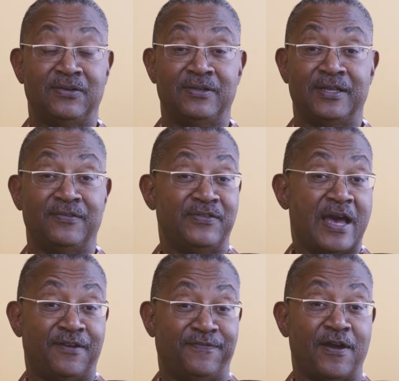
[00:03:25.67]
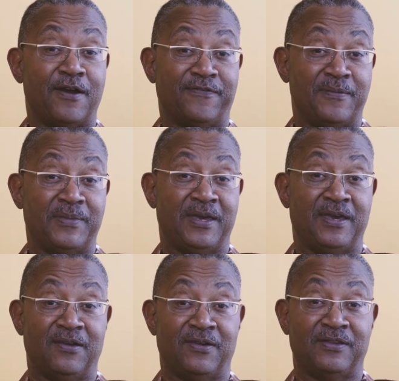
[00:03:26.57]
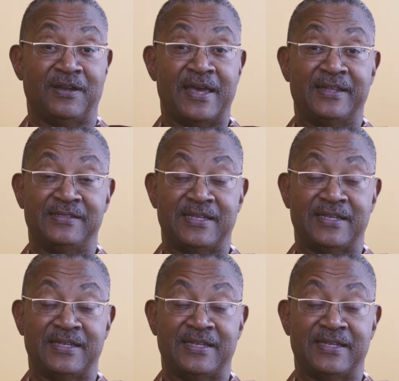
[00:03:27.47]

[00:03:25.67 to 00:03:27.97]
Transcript: who live not far from me here in the United